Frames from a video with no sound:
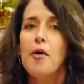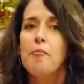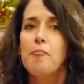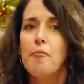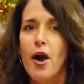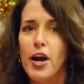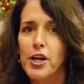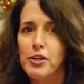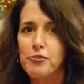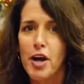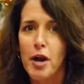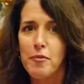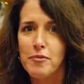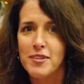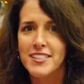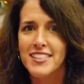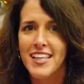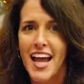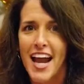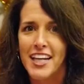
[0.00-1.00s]
Mark
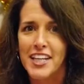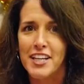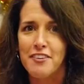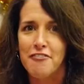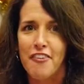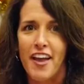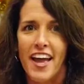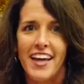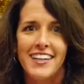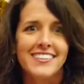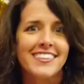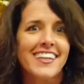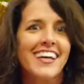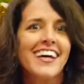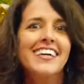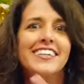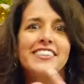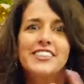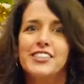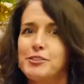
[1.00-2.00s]
Roberts signing event.
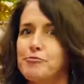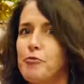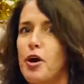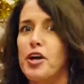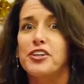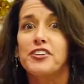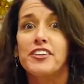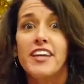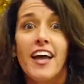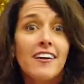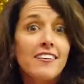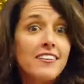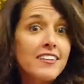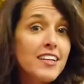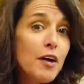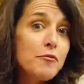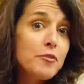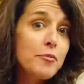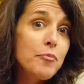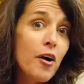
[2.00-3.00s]
Just mark your calendar to
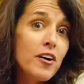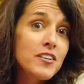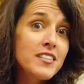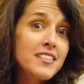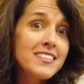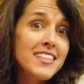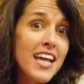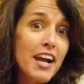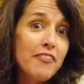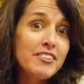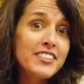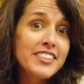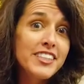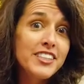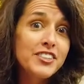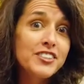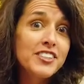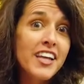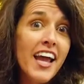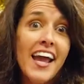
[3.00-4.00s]
come to Parsons every
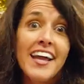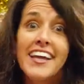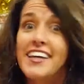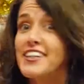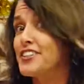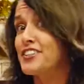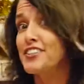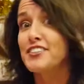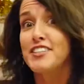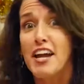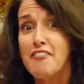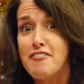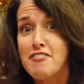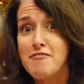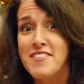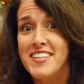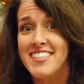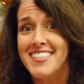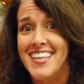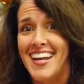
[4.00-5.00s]
single day and you'll never
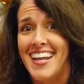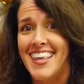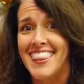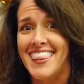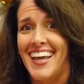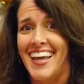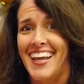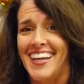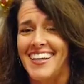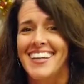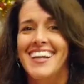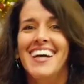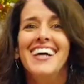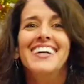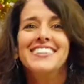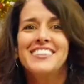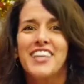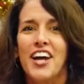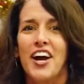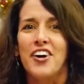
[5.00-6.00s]
miss anything.
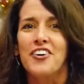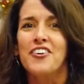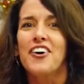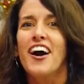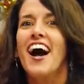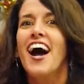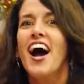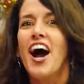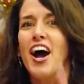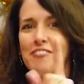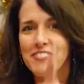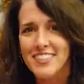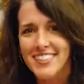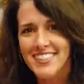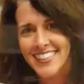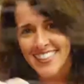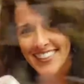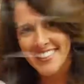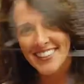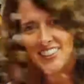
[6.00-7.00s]
So hope to
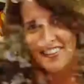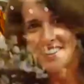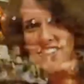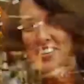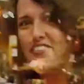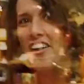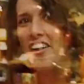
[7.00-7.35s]
see you soon at